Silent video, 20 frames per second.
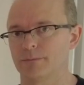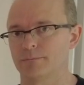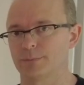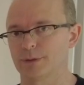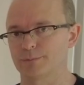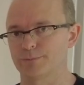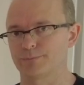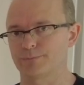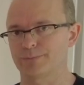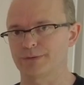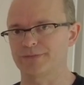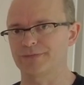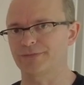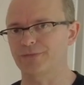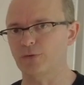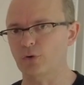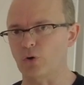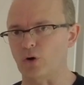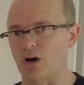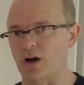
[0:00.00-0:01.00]
But
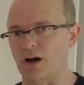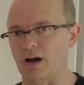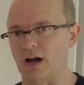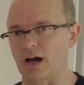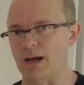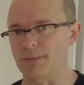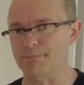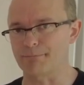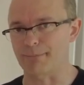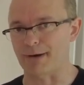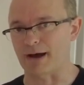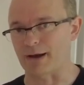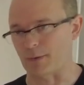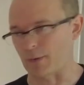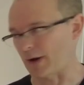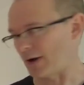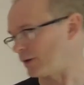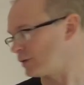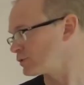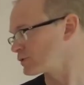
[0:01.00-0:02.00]
before I bow
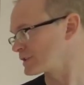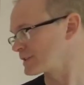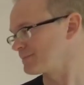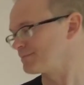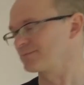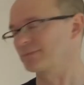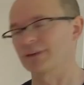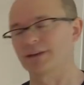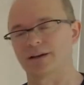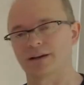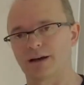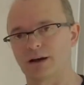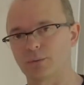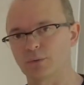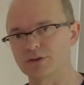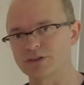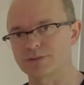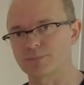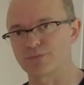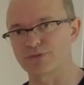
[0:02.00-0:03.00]
out, I
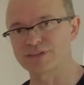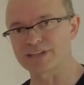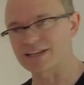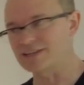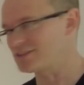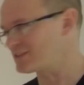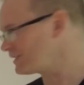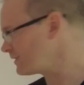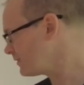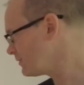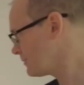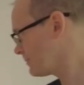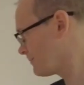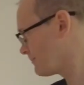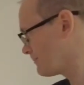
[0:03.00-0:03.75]
want to present to you